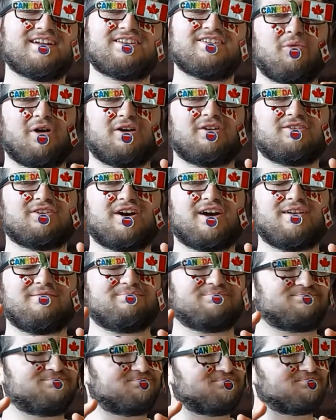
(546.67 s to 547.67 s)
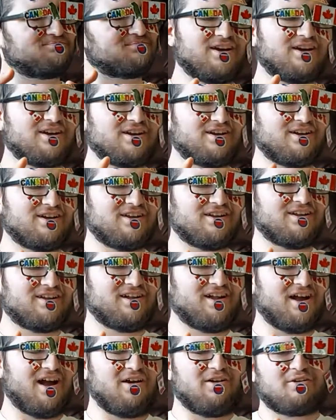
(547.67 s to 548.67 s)
Well done.
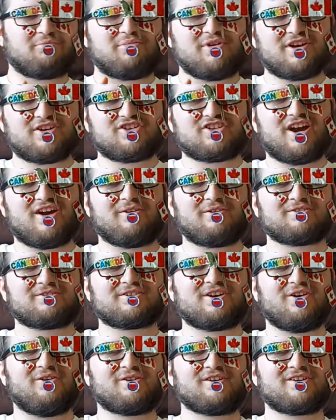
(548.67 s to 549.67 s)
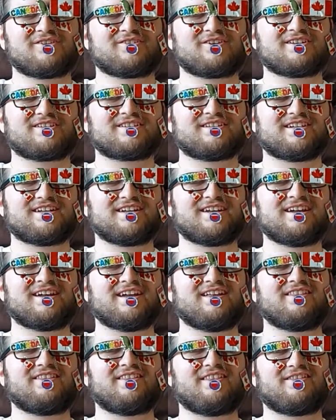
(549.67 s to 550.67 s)
Big shout out to Cody and Christy.
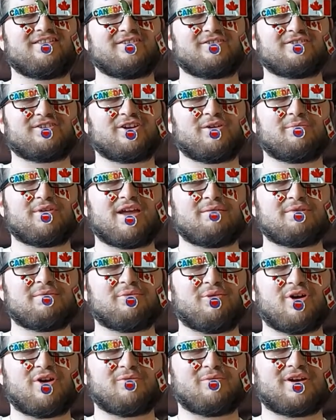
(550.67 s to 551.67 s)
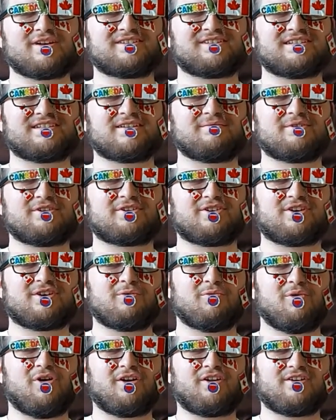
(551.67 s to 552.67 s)
Their little baby boy Wesley's going to be
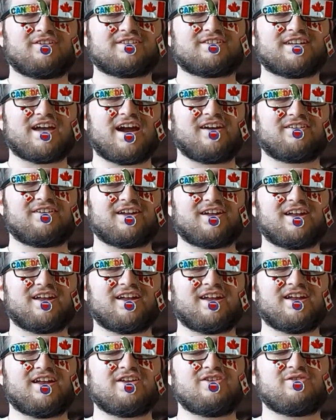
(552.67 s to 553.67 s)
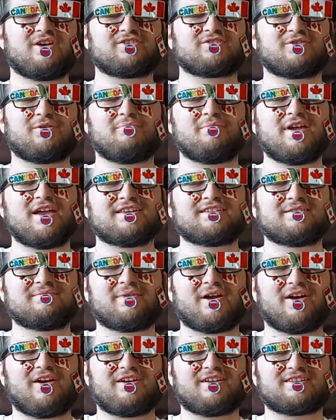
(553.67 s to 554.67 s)
turning one on Saturday. You guys are amazing
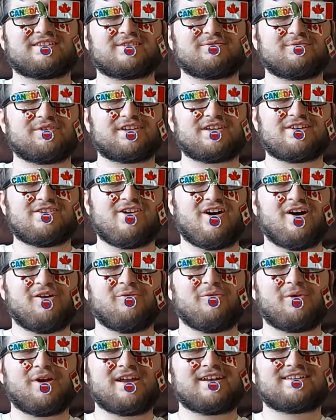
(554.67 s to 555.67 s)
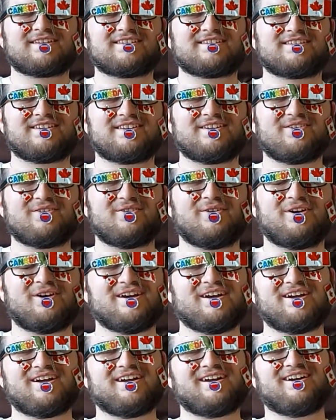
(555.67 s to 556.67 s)
parents. We cannot wait to see you.
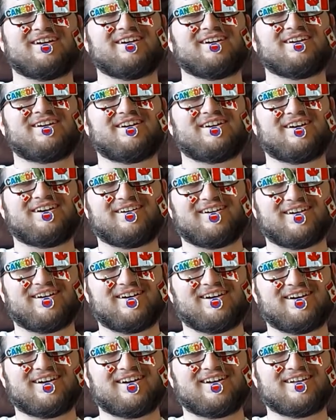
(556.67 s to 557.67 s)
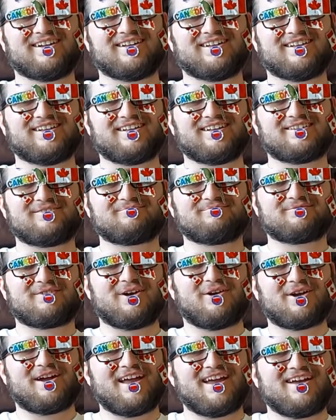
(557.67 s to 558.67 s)
Ugh.
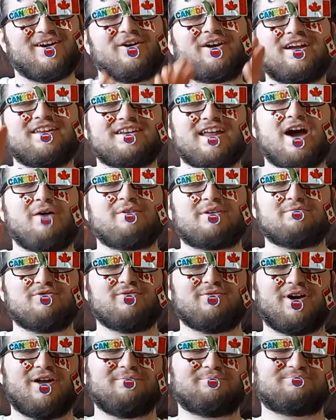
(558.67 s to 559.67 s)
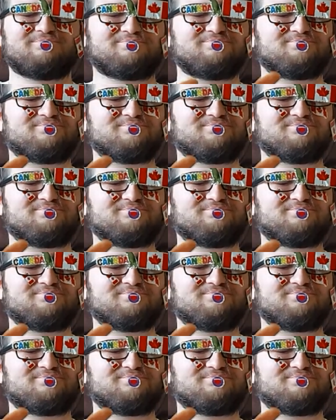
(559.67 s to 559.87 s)
Okay, okay, now we can move on.